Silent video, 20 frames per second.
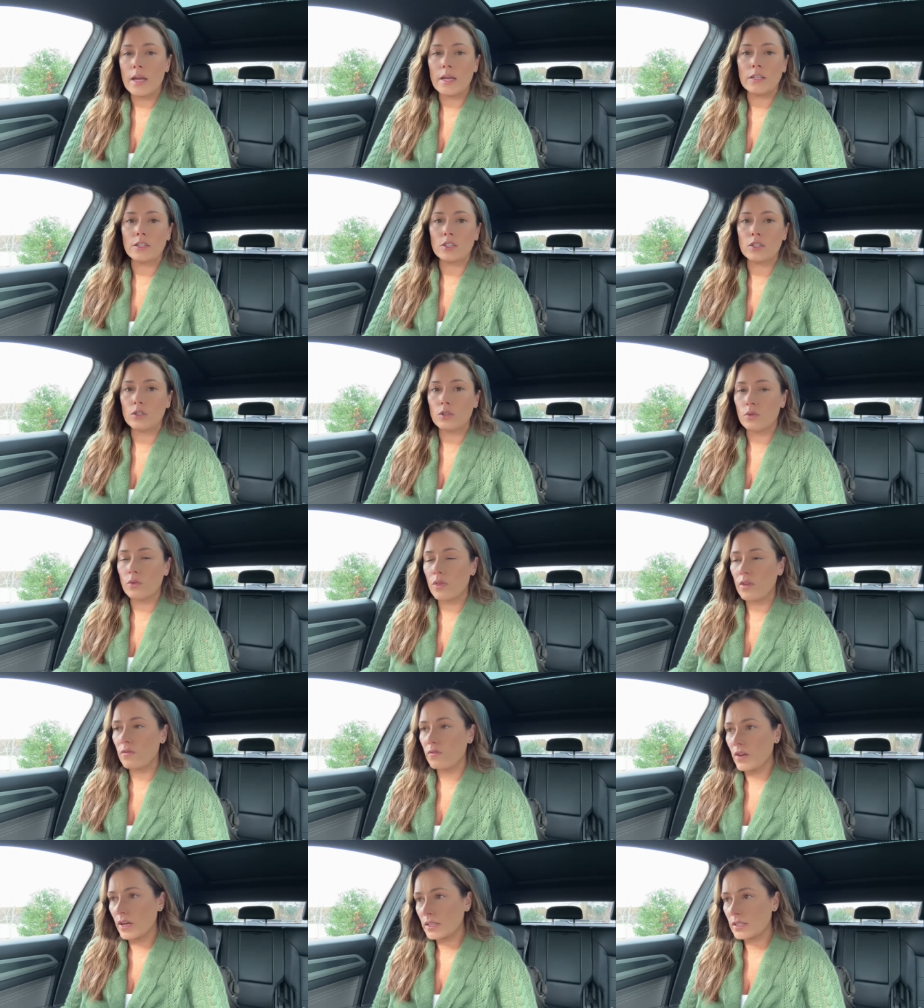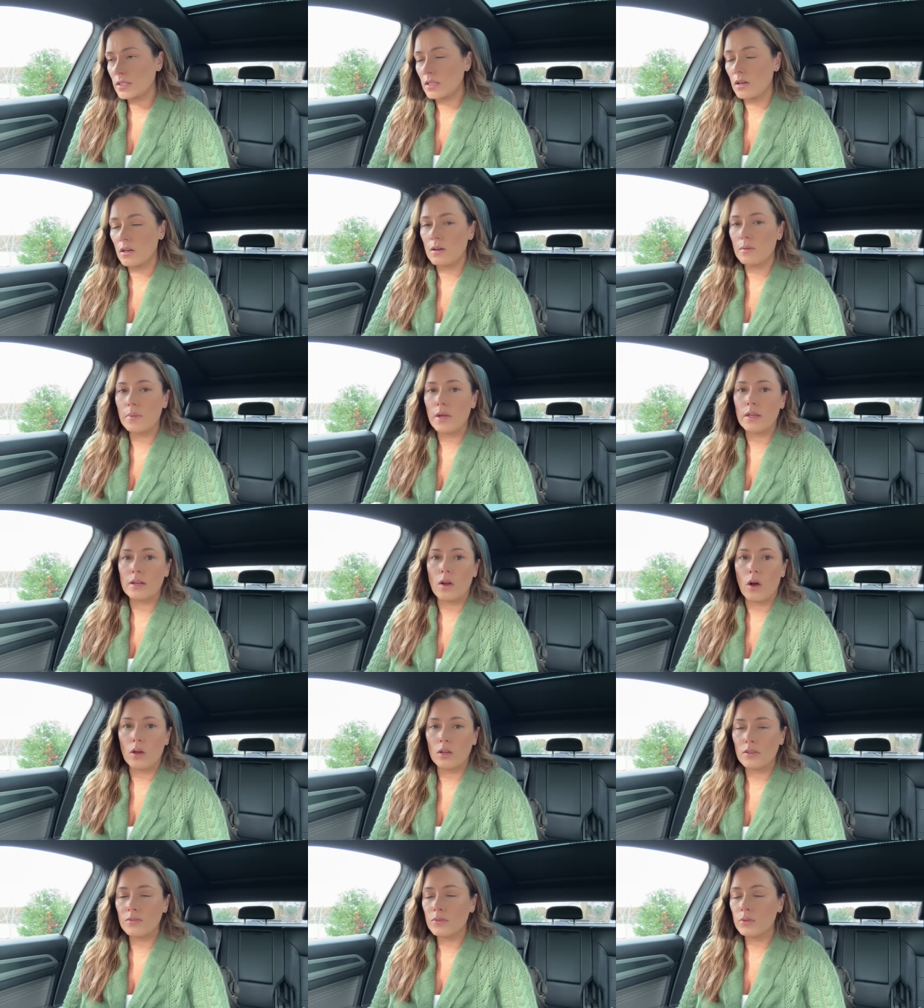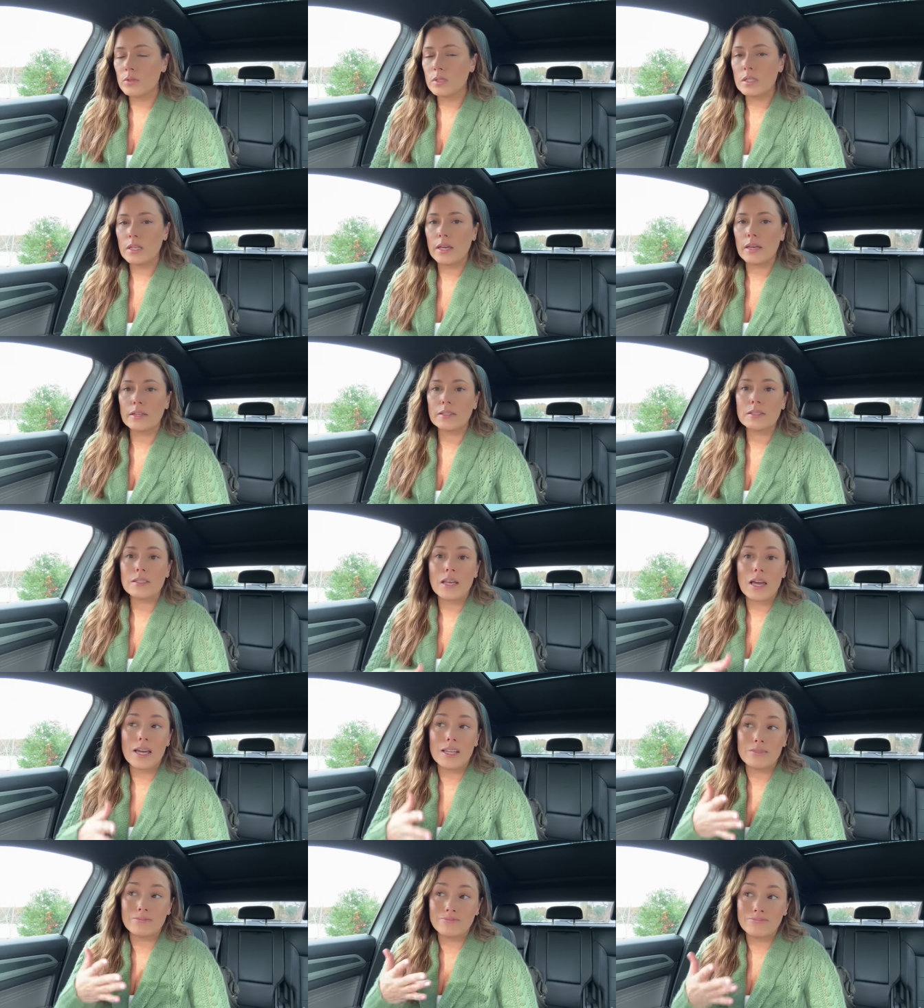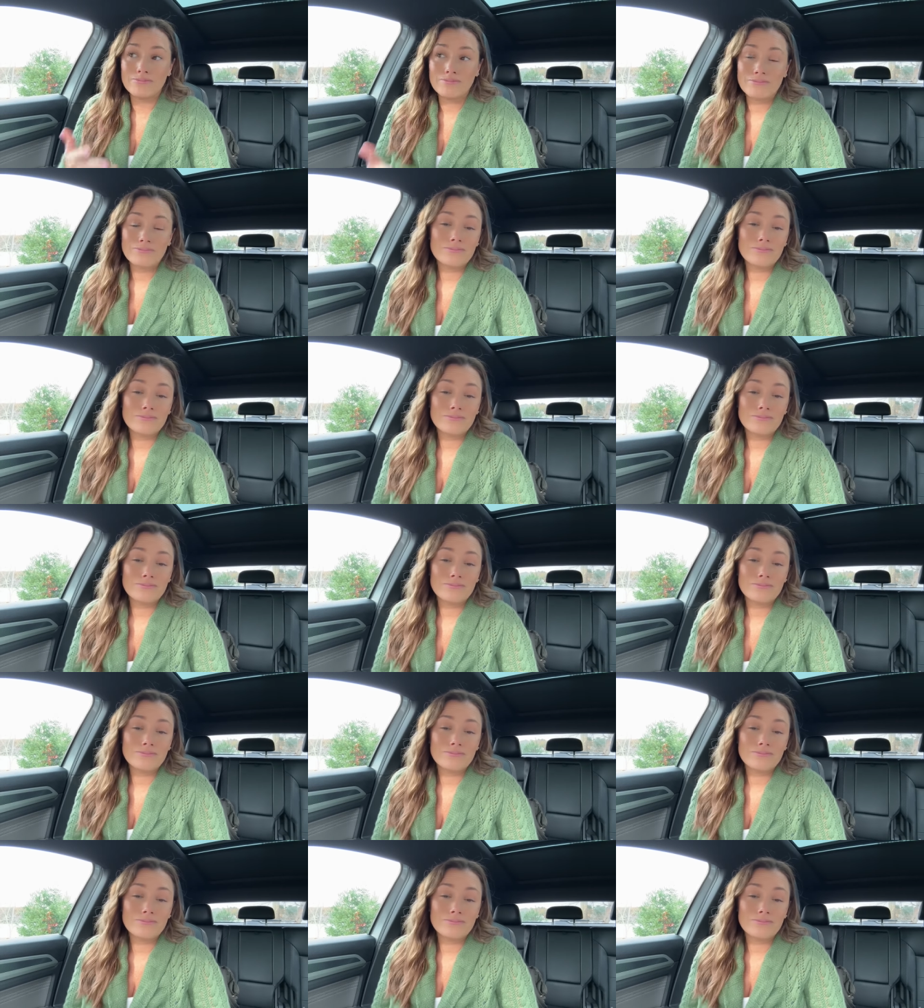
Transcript: and you're the victim and all of those things then